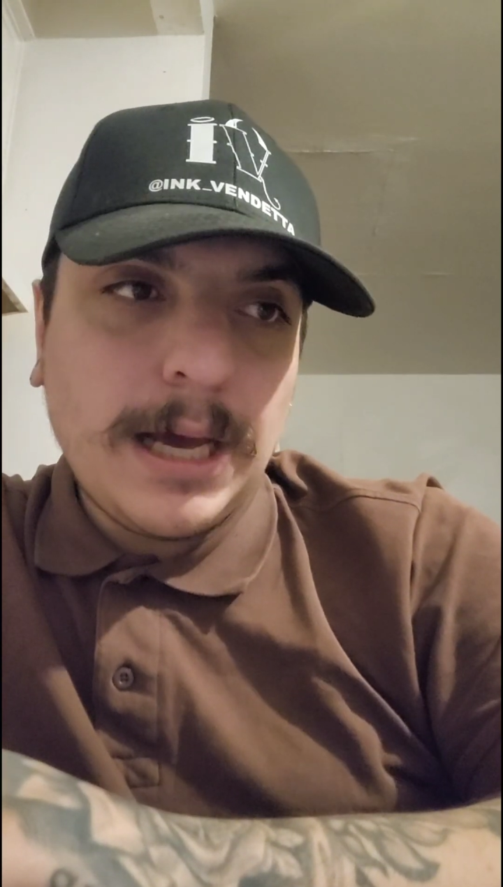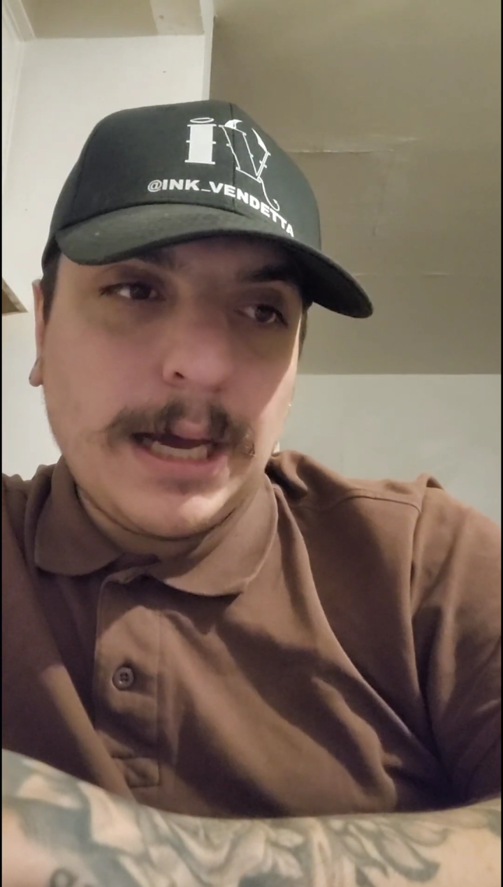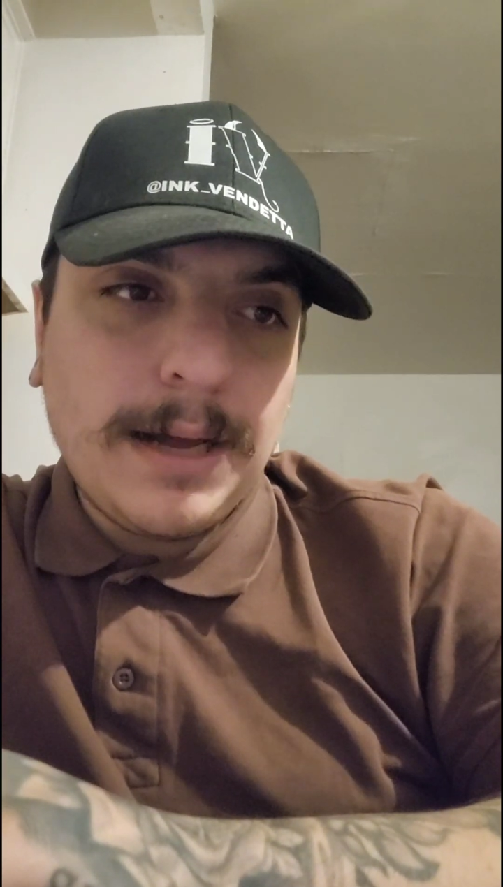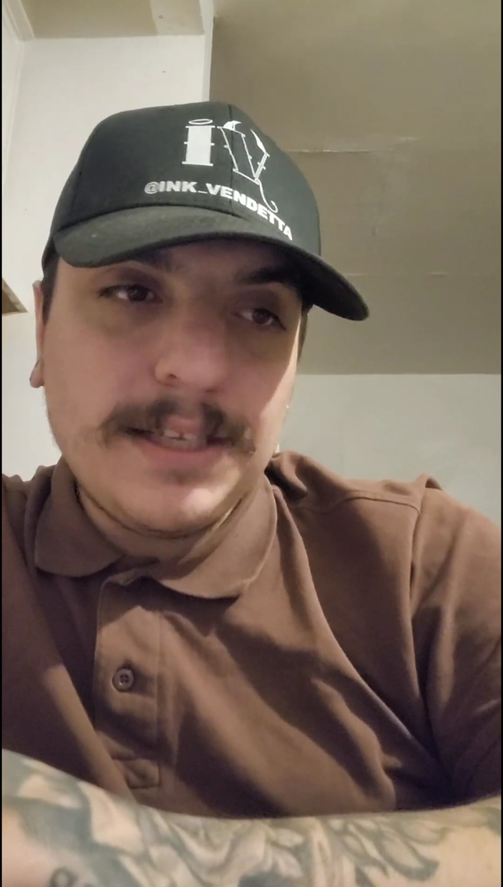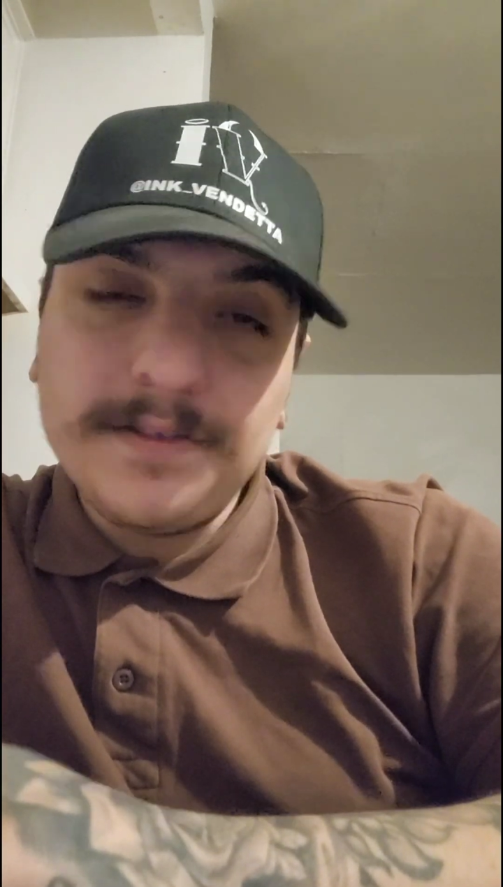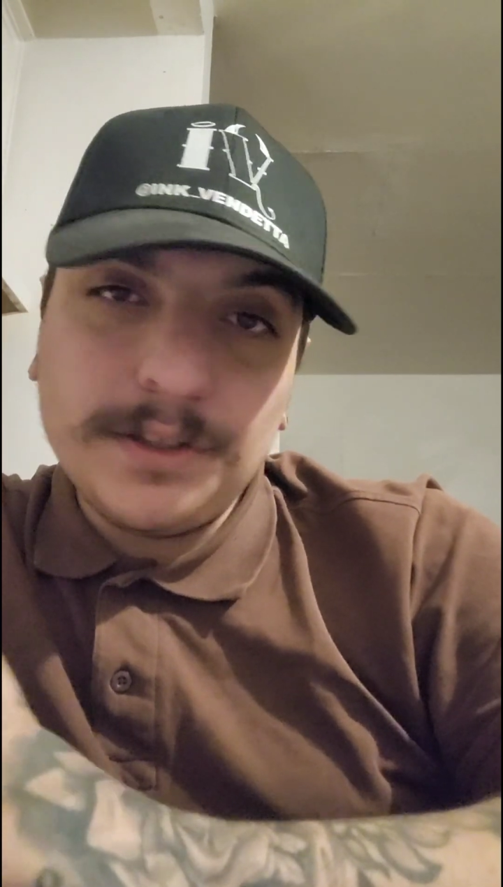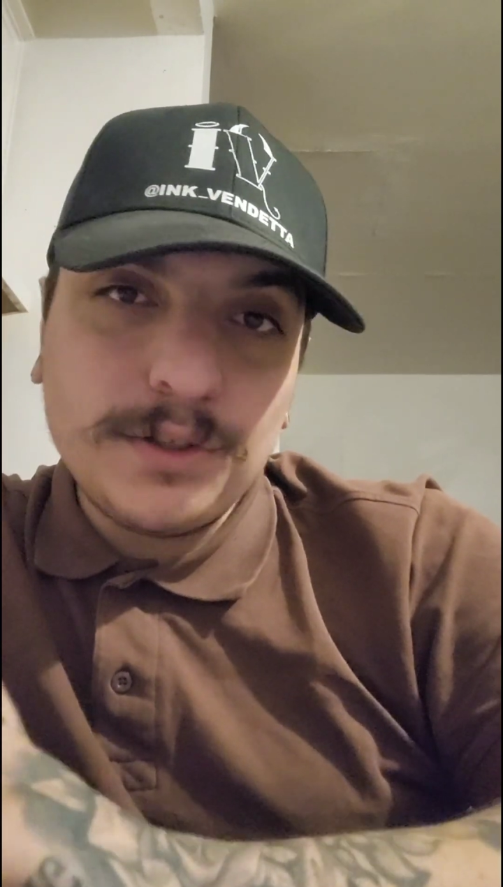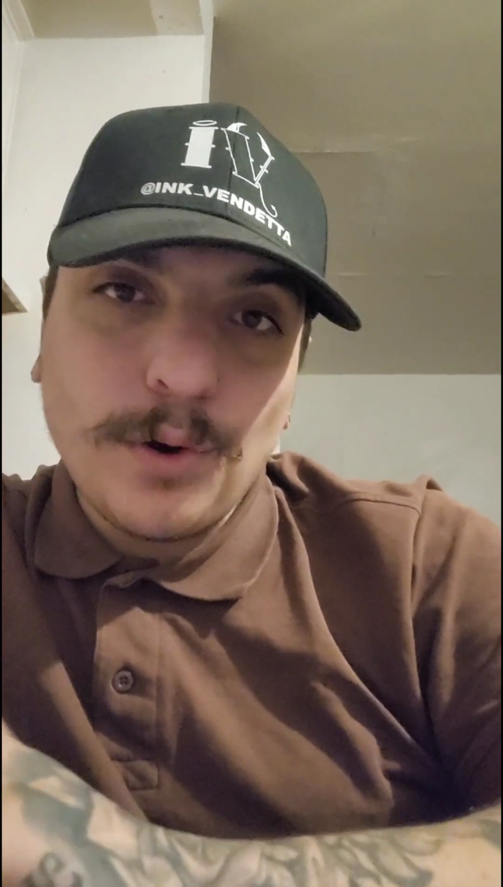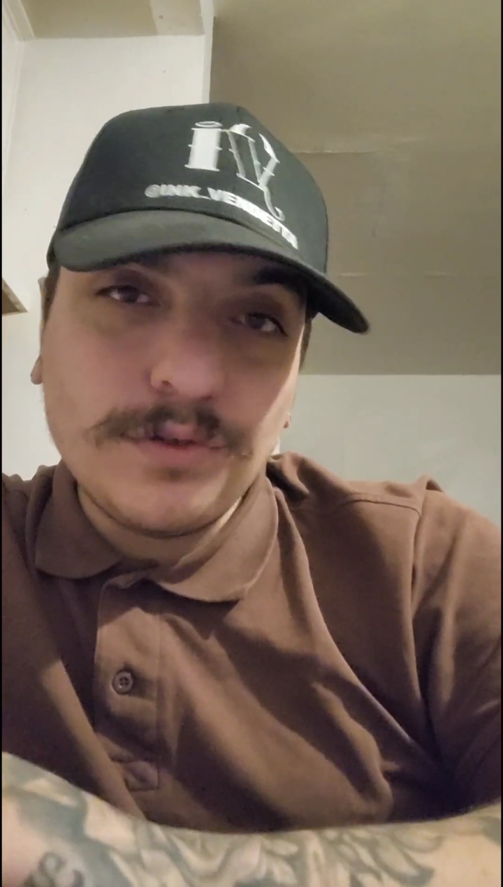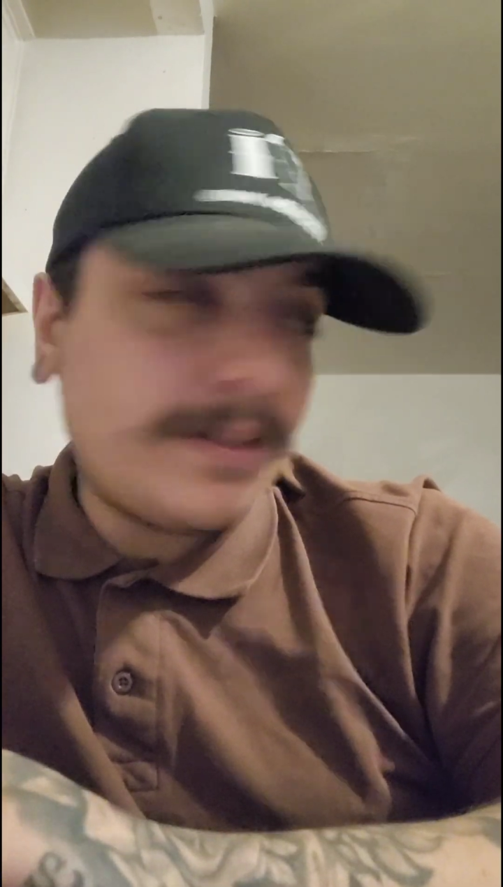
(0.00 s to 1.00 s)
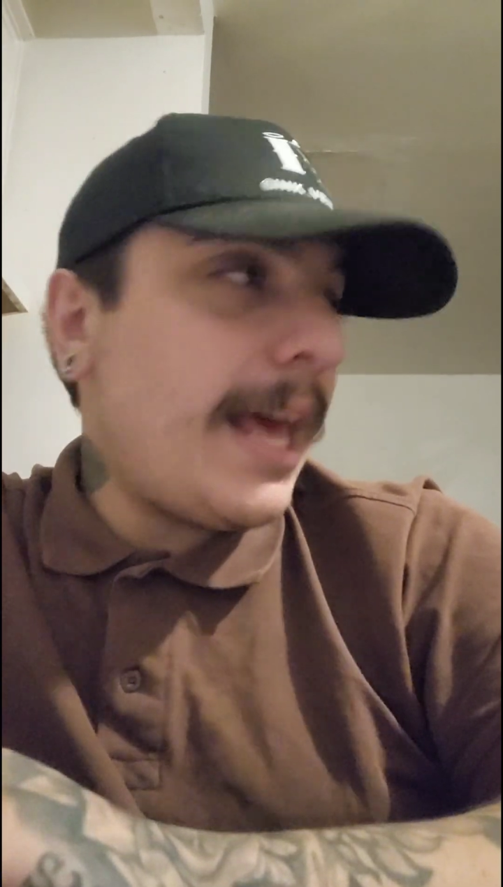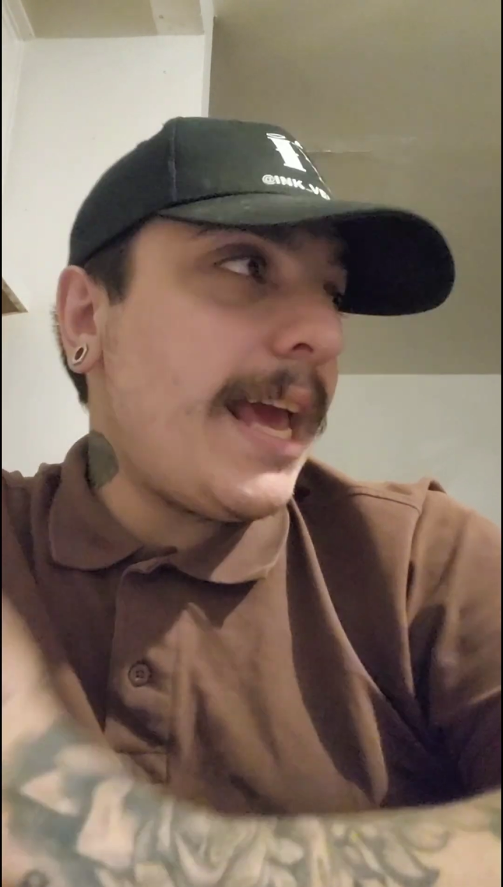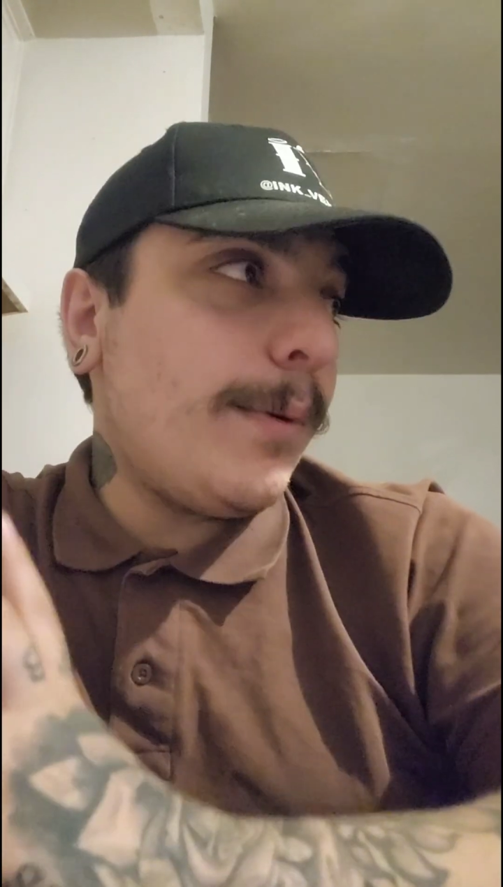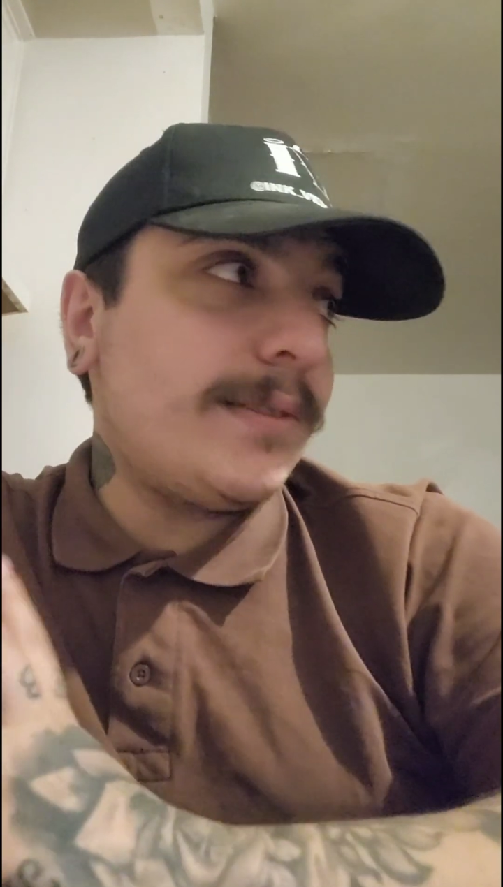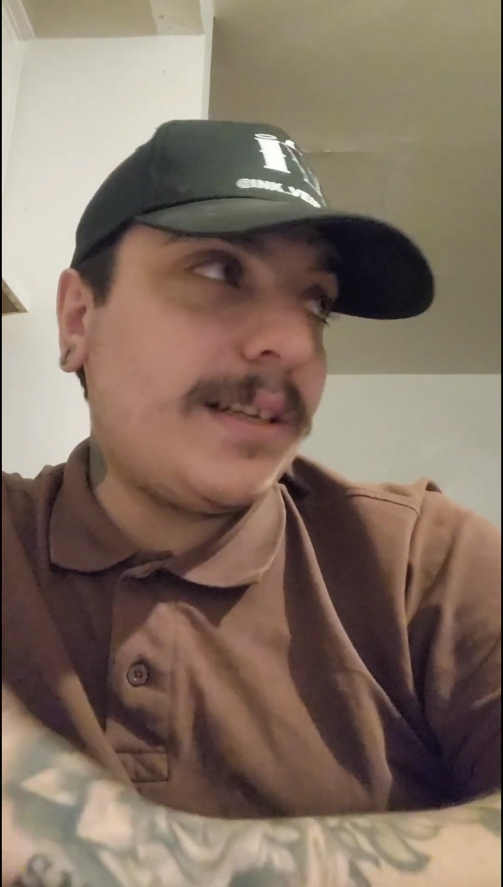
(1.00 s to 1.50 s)
If there's ghosts,
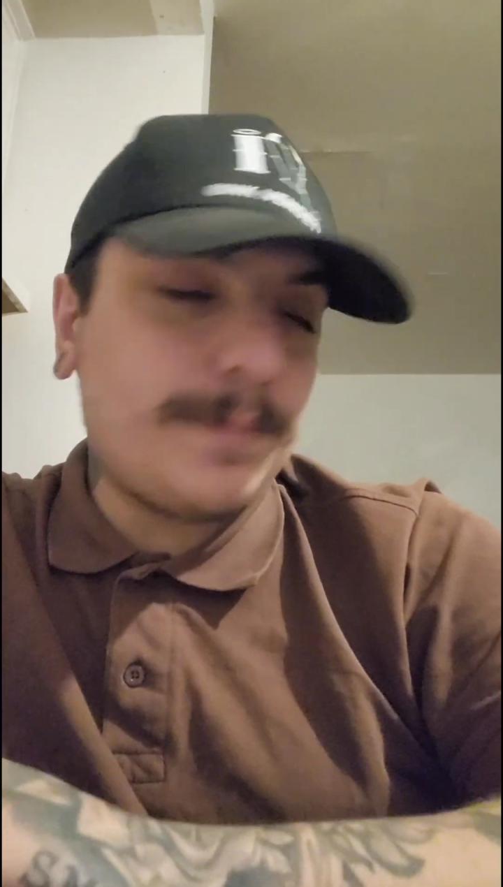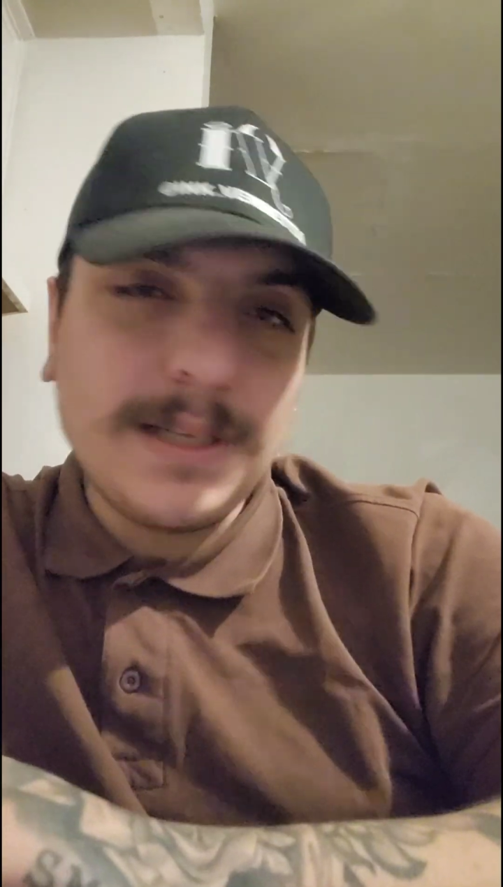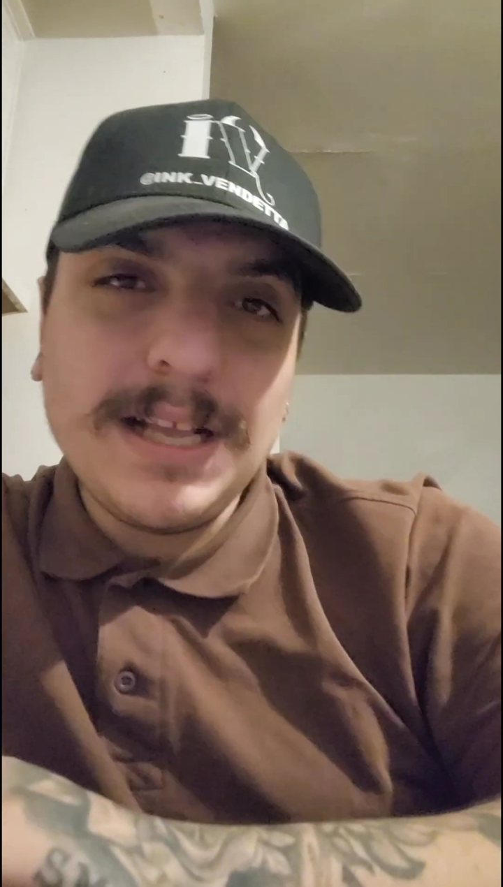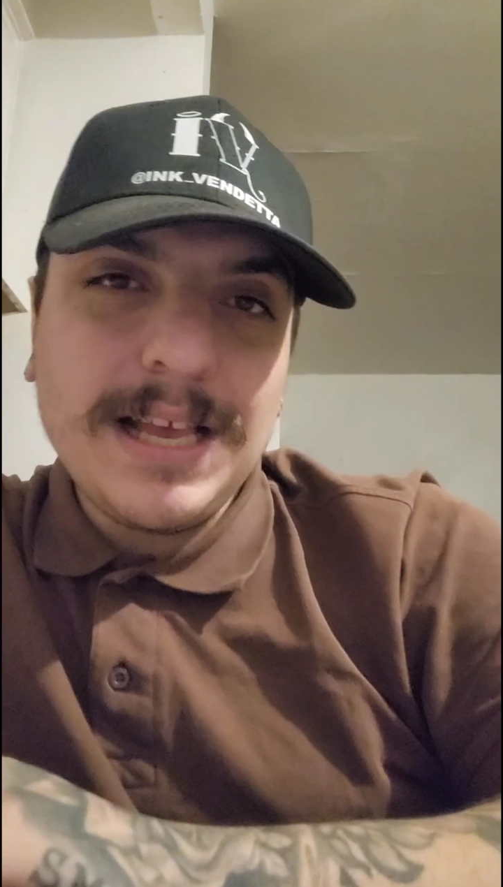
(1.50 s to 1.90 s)
hey, what's up?